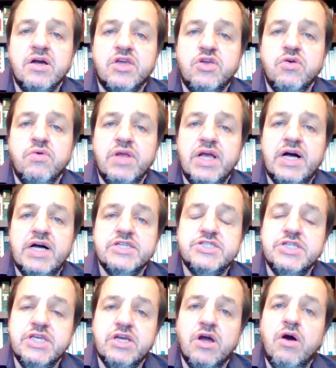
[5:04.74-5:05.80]

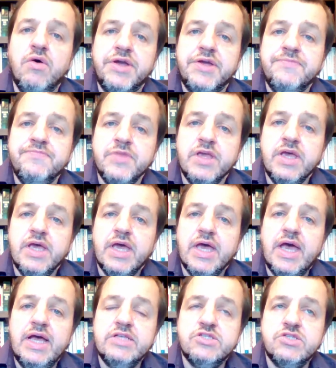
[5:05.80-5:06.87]
curiosity going.
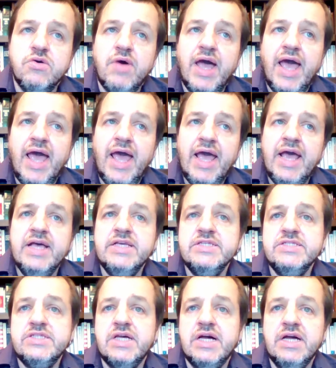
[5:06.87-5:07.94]
And so
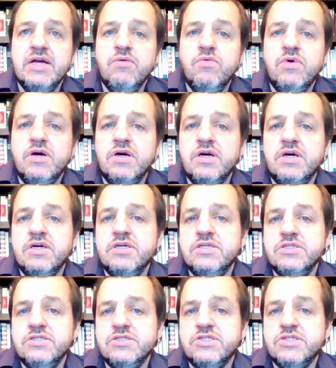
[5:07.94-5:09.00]
as I
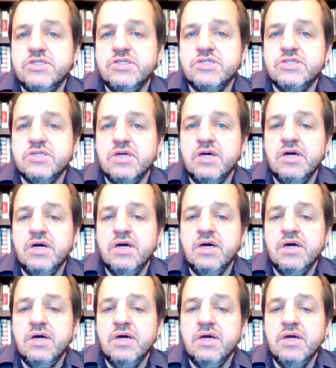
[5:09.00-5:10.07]
was
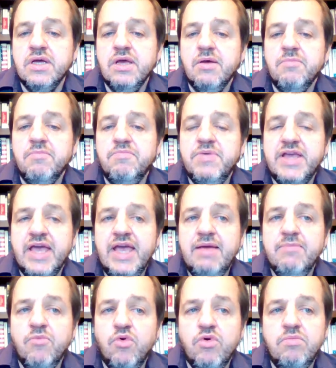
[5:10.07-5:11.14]
became
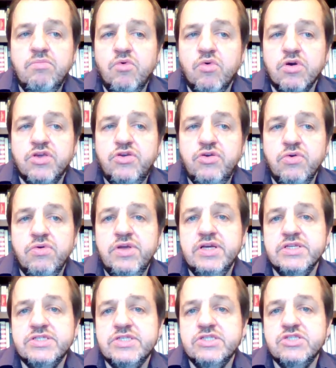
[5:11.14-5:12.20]
more and more
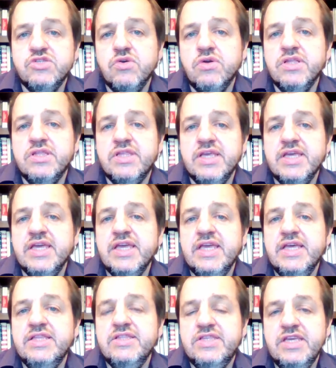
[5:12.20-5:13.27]
curious and started digging
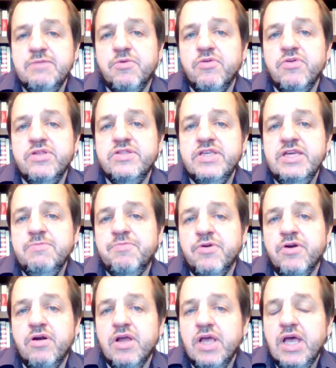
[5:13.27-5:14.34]
in deeper and
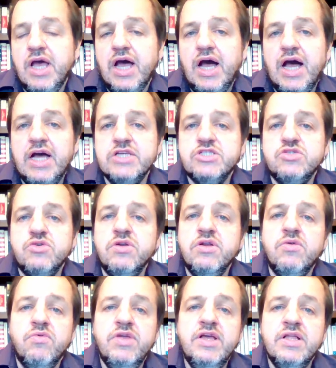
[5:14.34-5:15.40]
deeper, I started
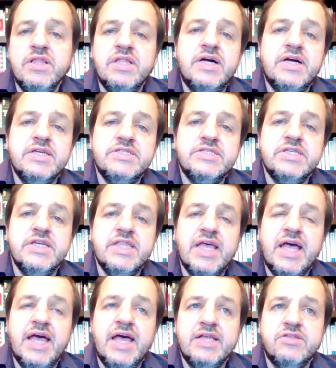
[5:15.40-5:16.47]
realizing
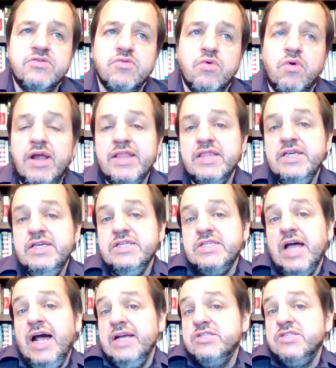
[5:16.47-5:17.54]
that, or at least
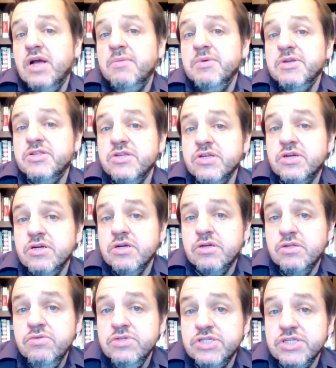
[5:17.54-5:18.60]
I started coming to the
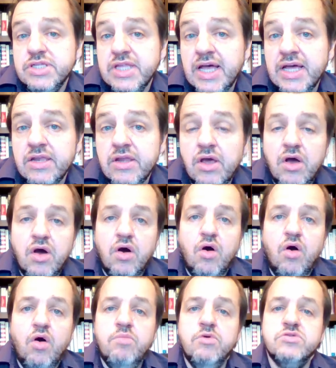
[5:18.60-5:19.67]
conclusion that
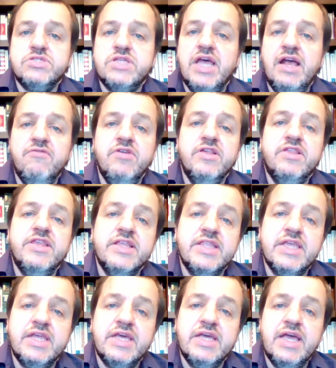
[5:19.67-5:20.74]
almost everything
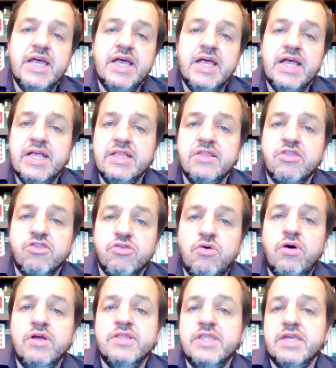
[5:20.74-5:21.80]
that I had
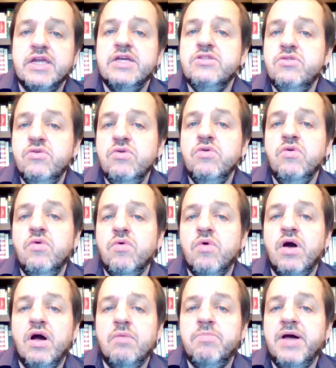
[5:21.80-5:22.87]
thought that I knew
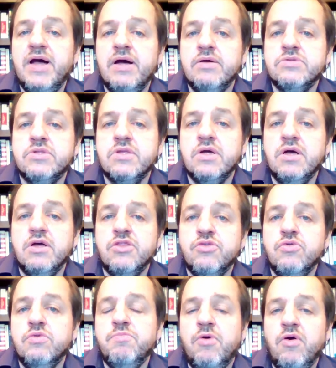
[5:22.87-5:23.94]
about
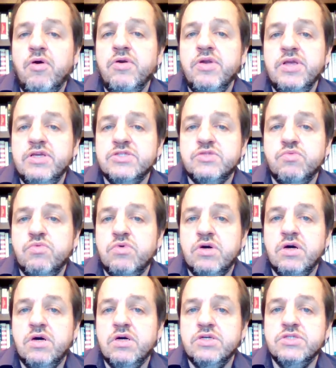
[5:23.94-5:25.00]
third parties
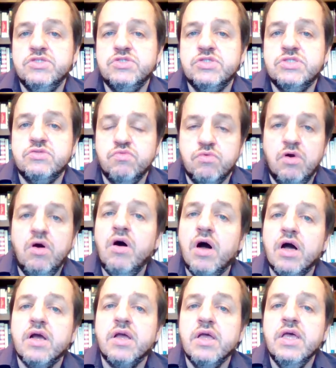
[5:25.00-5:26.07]
was
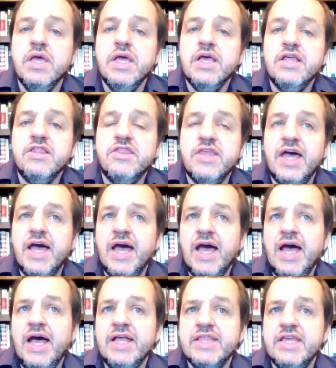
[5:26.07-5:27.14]
wrong.
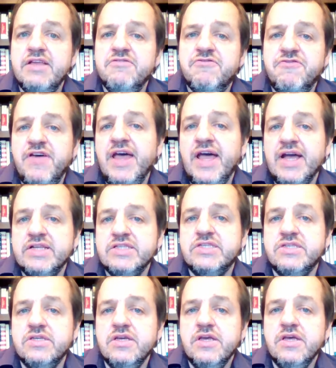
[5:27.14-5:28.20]
That, in
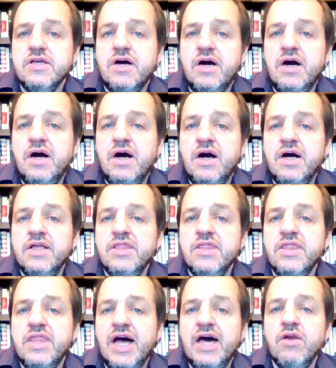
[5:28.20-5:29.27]
fact,
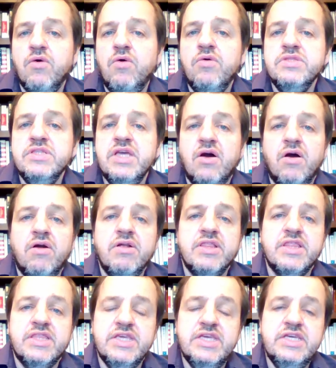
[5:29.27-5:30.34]
not only
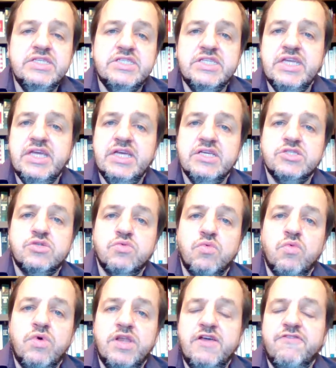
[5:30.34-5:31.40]
aren't these things
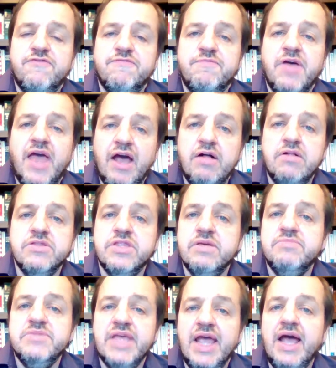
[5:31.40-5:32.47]
what have held
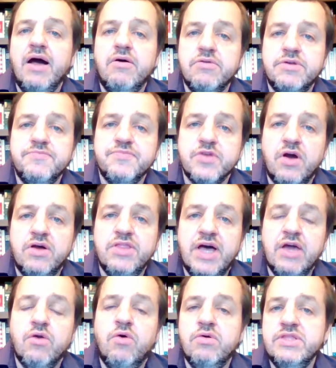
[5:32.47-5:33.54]
them down,
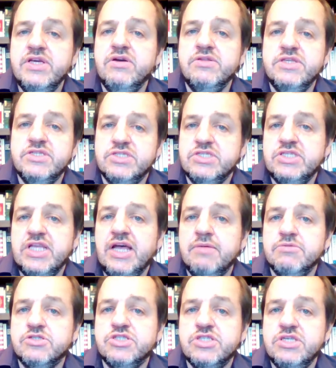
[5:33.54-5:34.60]
not only are these
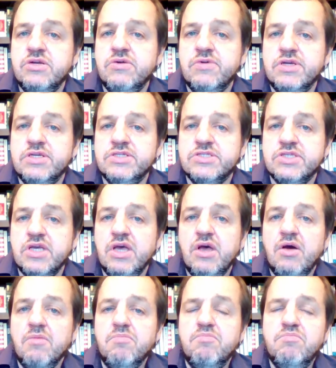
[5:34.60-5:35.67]
established theories
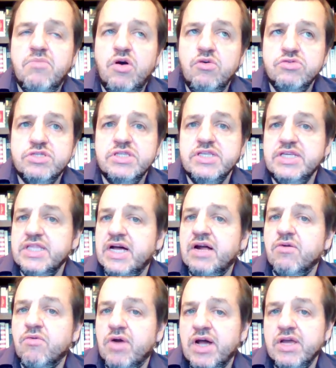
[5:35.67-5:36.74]
mostly
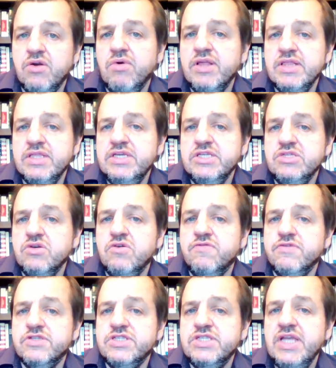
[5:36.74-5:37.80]
not right, or at least
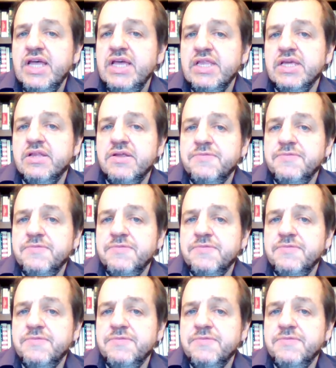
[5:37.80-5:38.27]
overstated,